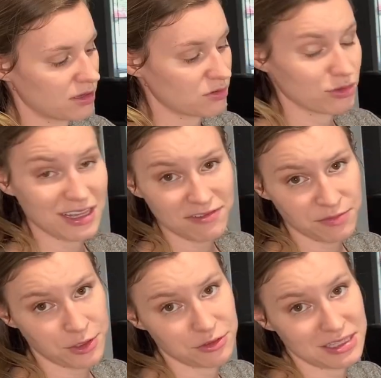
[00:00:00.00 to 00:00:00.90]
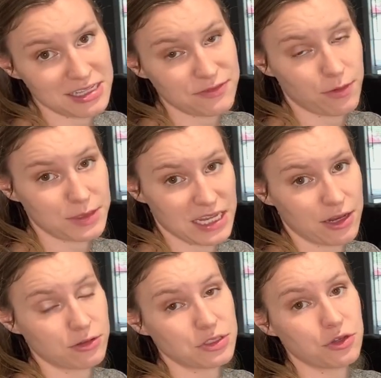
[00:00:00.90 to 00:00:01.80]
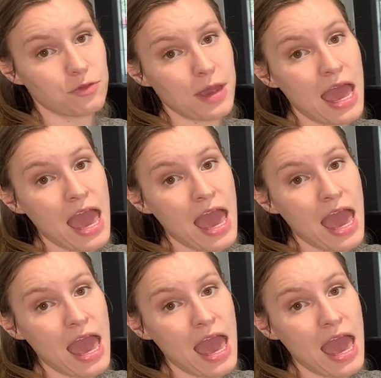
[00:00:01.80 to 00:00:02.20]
So we'll definitely be using this for potato soup